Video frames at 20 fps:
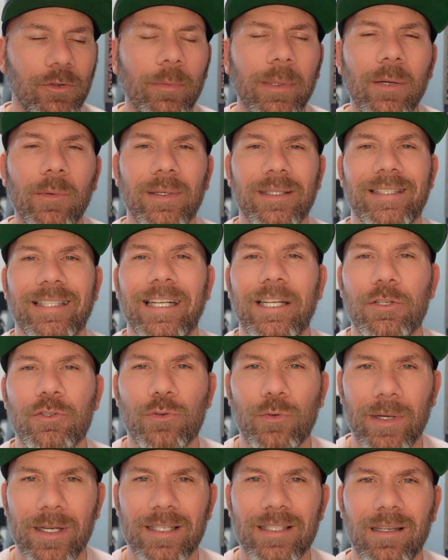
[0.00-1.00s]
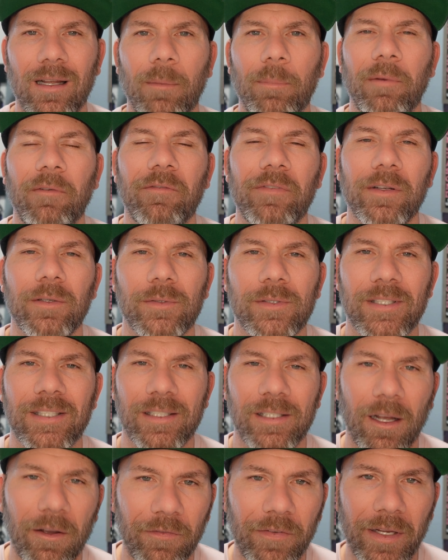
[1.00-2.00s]
nobody wants to get dressed up and feel
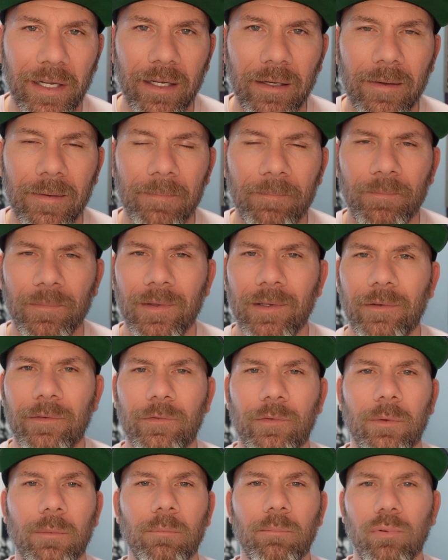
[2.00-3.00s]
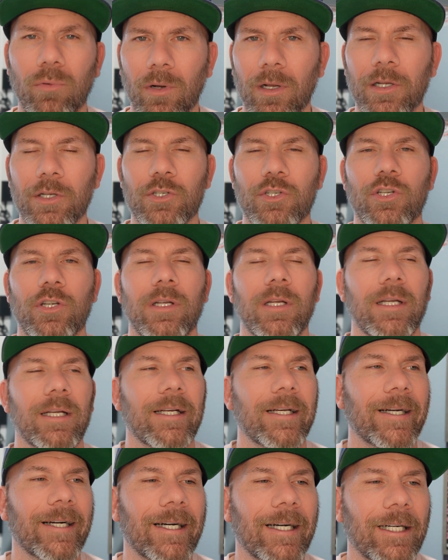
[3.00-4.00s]
stuffy for brunch.
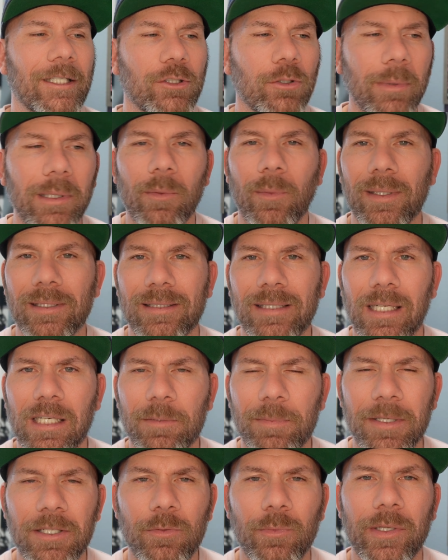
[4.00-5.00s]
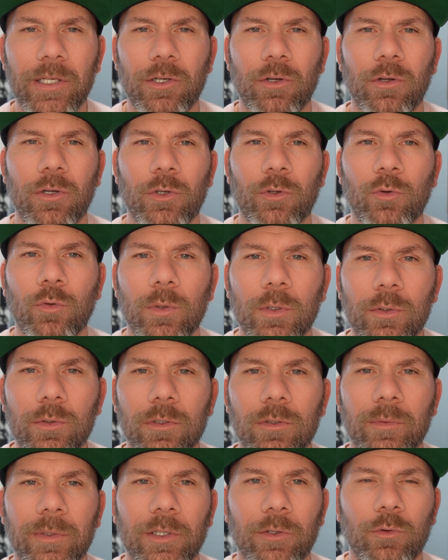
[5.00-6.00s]
Nobody wants that, especially when you're on a
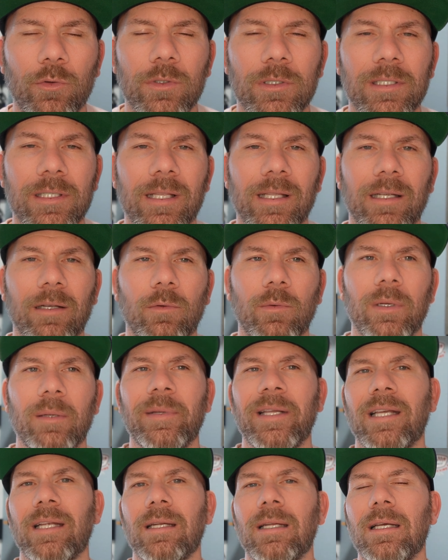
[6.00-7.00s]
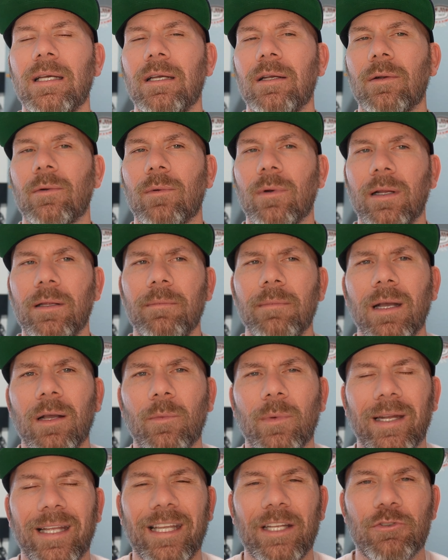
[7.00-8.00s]
cruise, when you're cruising to the Caribbean, right? You might
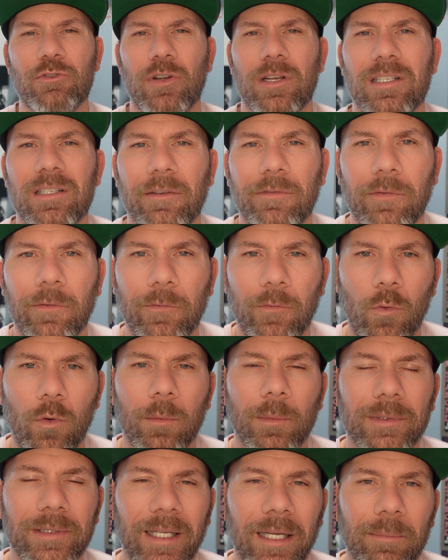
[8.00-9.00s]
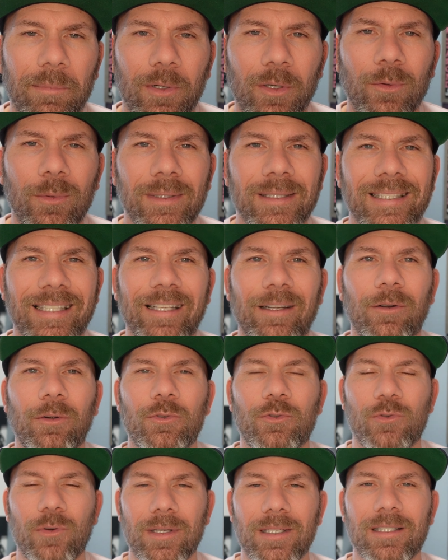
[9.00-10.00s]
want to get dressed up for formal night, but who wants to get all
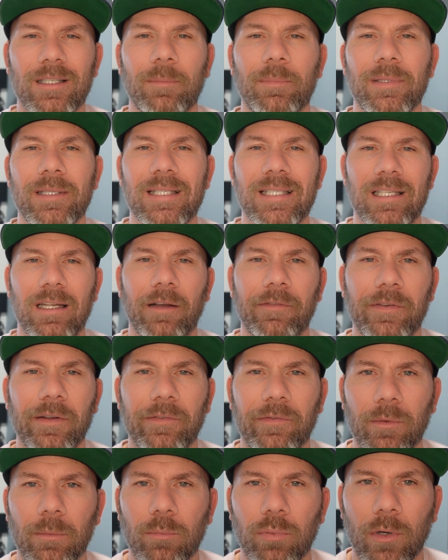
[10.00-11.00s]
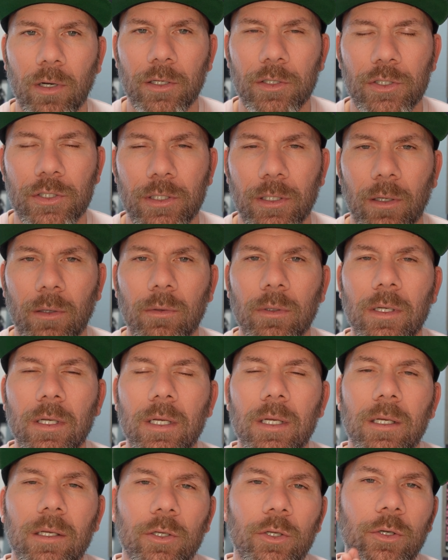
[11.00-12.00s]
dressed up and stuffy for brunch? So
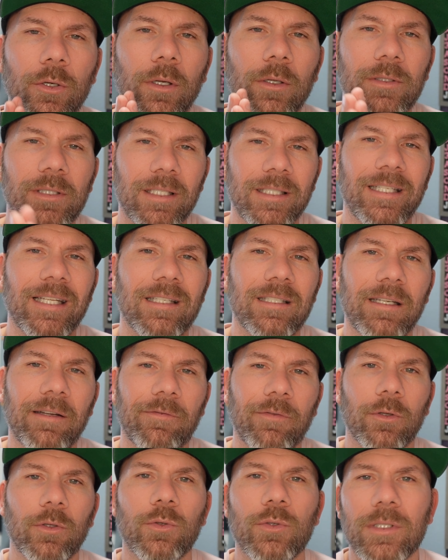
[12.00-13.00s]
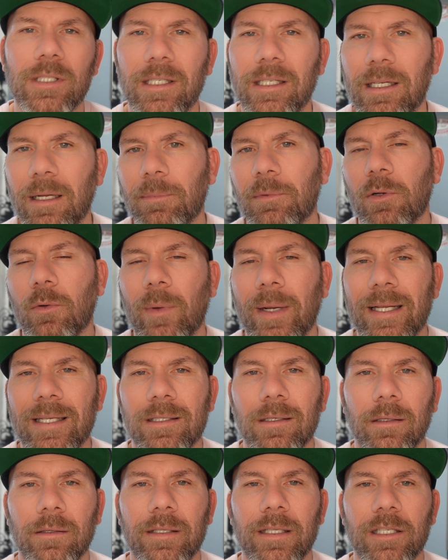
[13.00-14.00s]
kudos to Disney for loosening up the
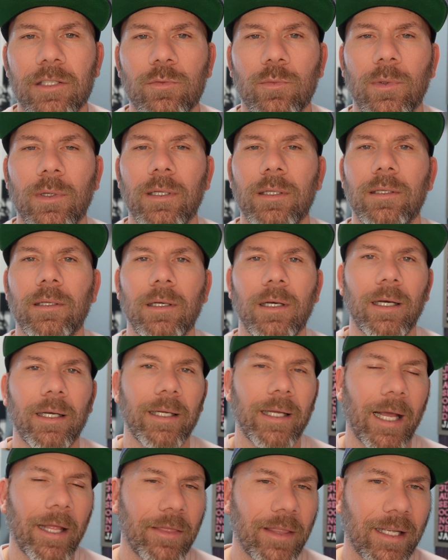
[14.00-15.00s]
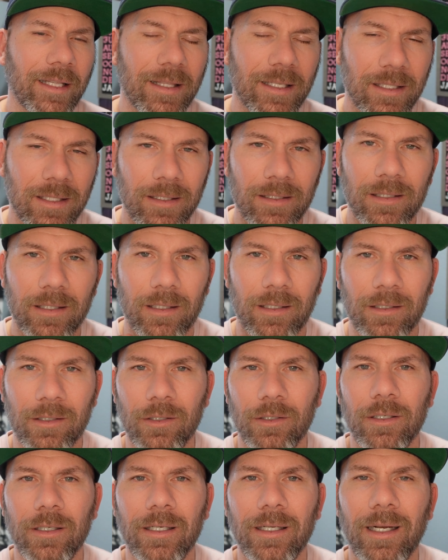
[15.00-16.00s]
reins on this one. I think this is a
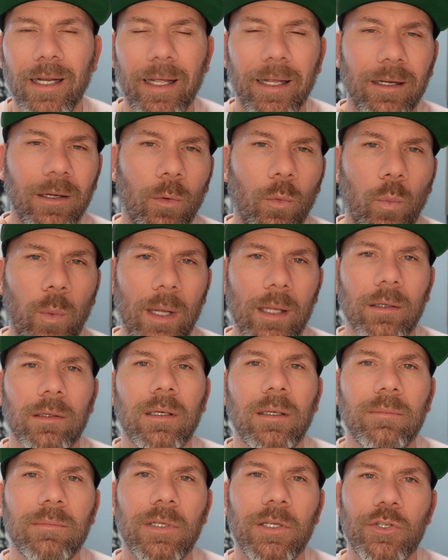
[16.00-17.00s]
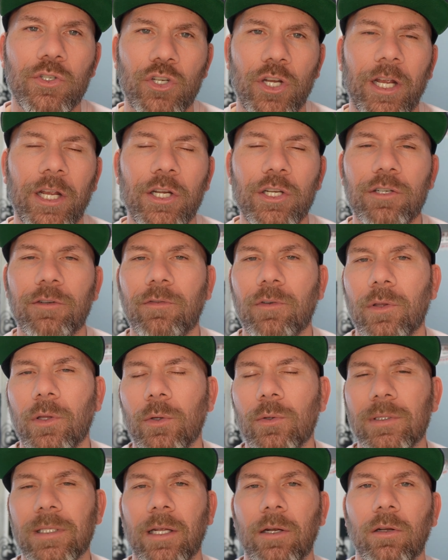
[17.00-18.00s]
good and a welcomed change for
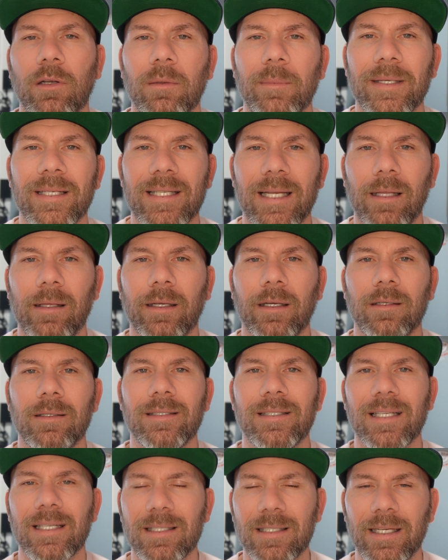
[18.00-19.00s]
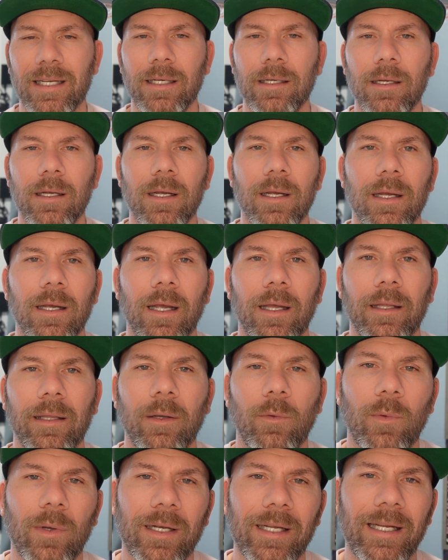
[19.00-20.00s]
those that are going to be sailing on Disney and they
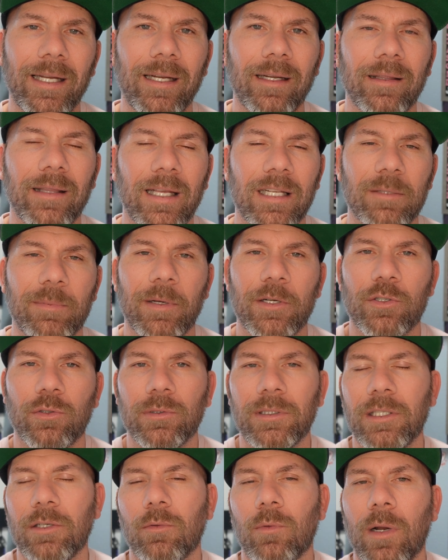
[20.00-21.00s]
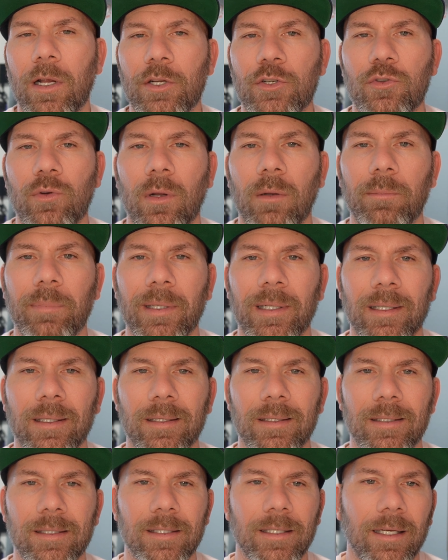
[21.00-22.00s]
want to eat at that specialty restaurant,
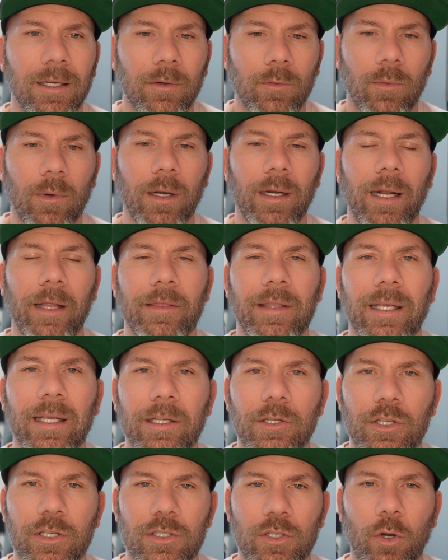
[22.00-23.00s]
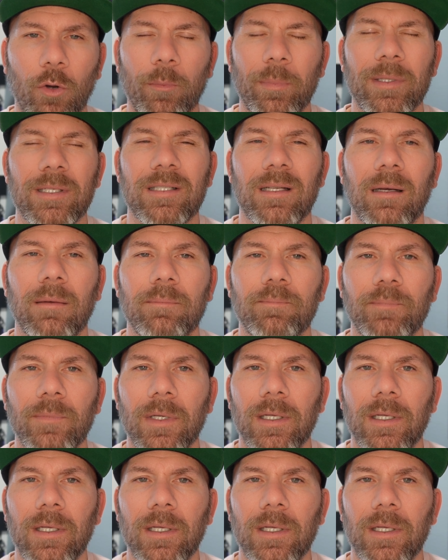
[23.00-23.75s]
because, right, I think it just opens up,